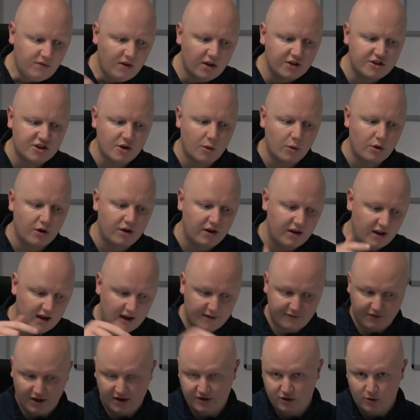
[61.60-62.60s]
So
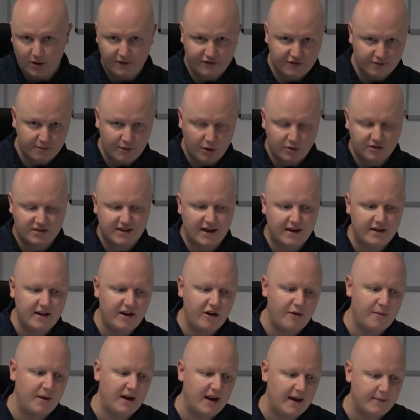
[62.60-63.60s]
I do have some notes down here
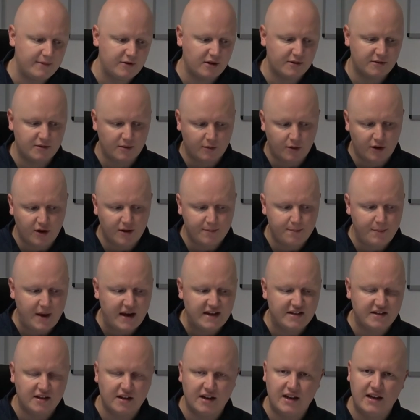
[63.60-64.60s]
on my laptop, so I'm gonna
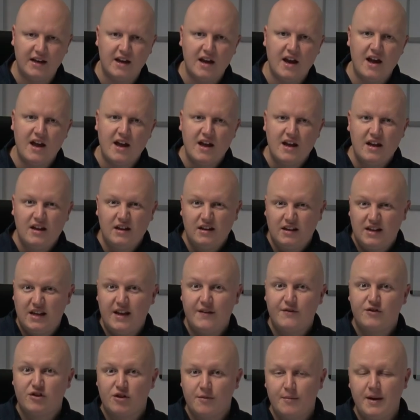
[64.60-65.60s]
basically
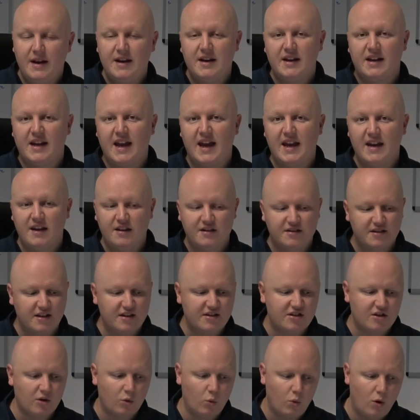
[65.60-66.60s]
give some indicators as
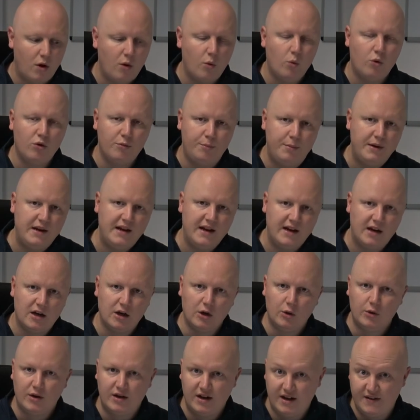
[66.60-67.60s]
to what would be
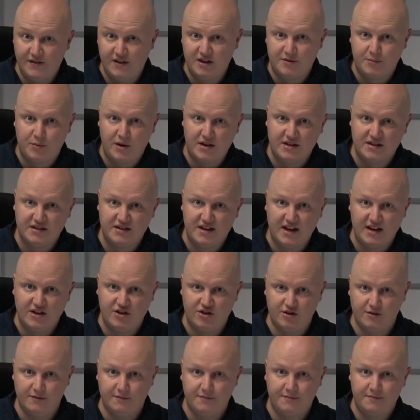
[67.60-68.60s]
included in this
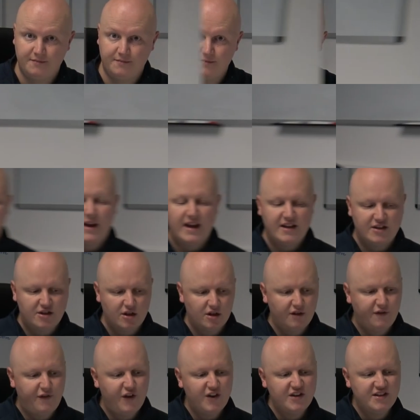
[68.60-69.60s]
presentation. Okay, so
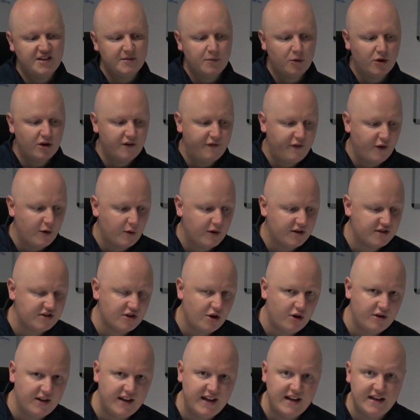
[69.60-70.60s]
the first thing we're going to focus
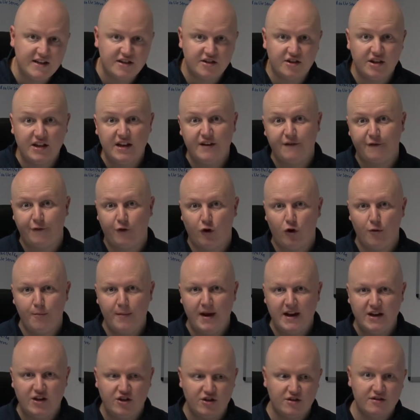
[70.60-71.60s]
on is the
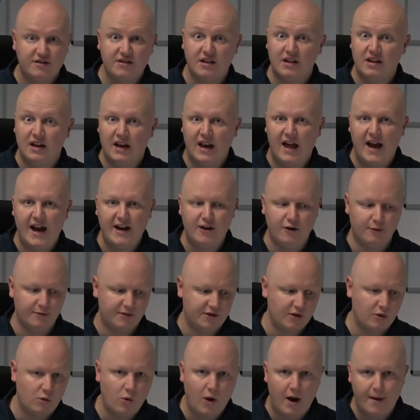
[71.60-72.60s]
formations and lineup.
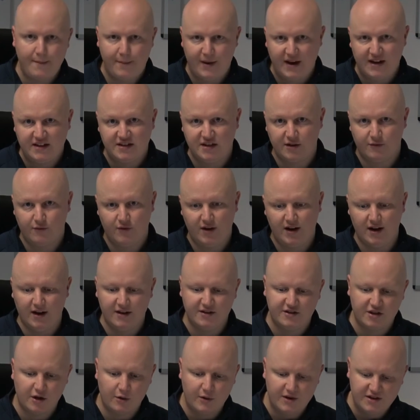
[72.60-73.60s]
So quite basic really.
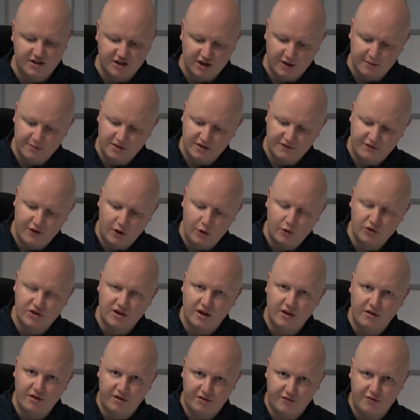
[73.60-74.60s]
So in terms of those
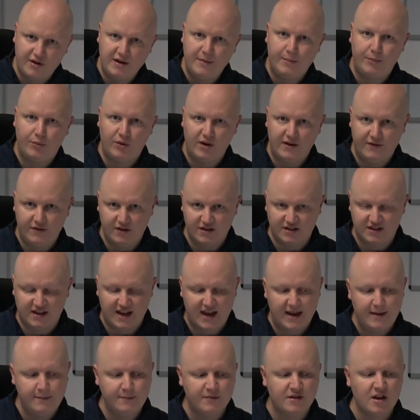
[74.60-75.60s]
3 previous
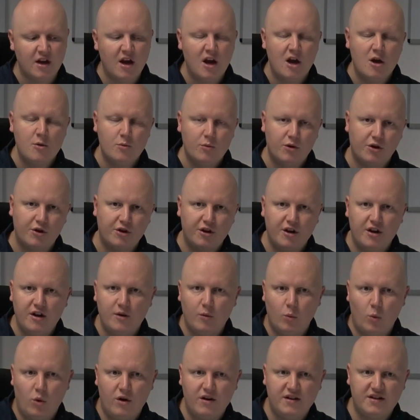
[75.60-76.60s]
games, we're going to
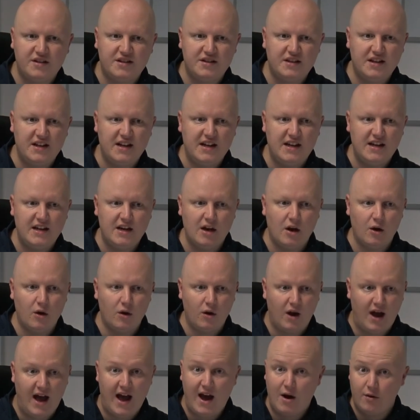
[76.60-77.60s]
want to see
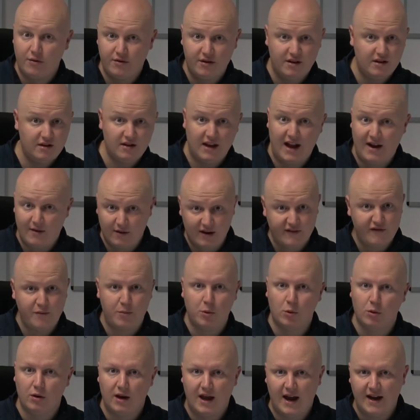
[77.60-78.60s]
how
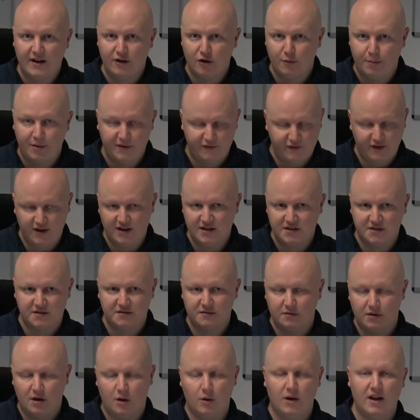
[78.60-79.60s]
Liverpool lined up. If it is,
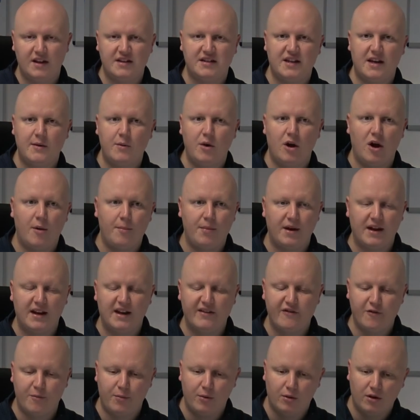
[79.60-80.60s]
let's say we are playing
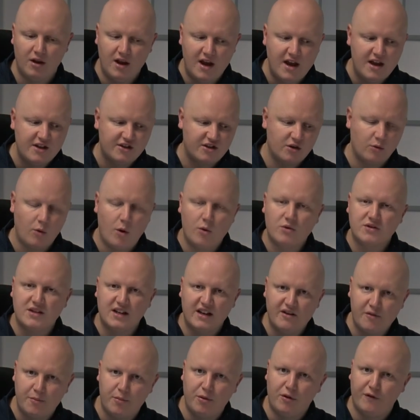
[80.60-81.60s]
Liverpool. So what was the
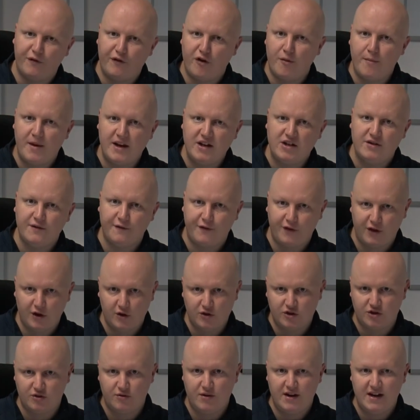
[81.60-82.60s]
Liverpool formation for
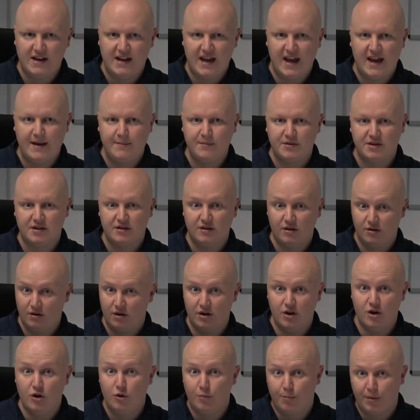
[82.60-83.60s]
those 3 games
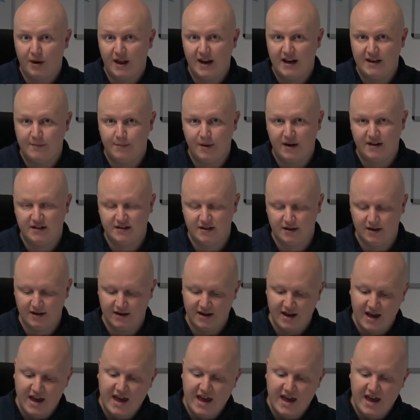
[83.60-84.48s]
and who played basically?